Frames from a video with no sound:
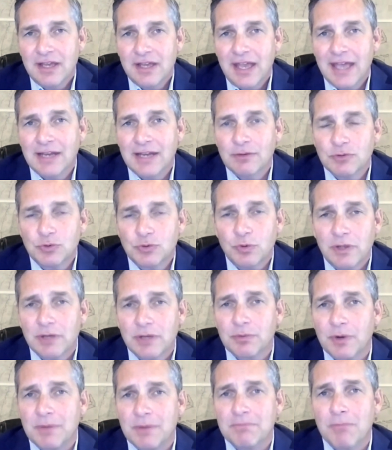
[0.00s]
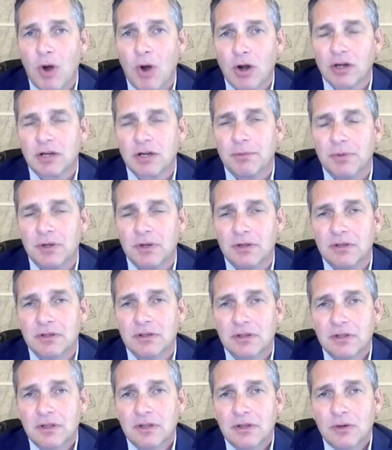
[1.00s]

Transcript: And it was really remarkable